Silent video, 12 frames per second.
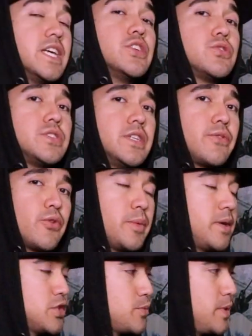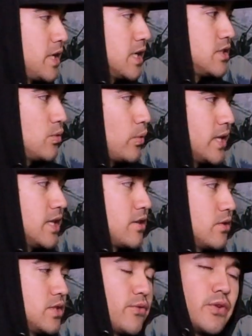interesting for me just because the way
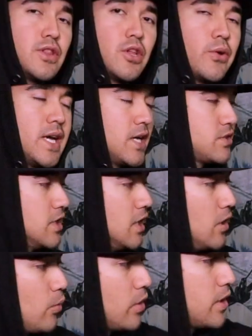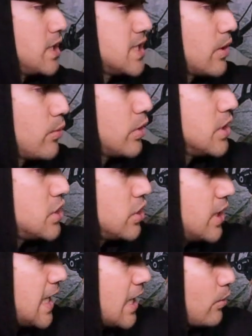that they're different loadouts. One of the things that really
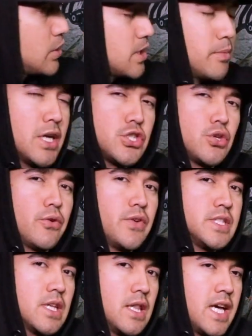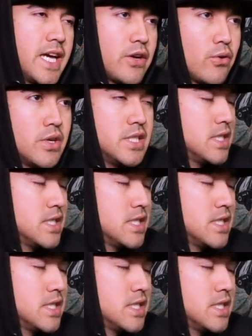stood out, which I'm not sure if it's a like or a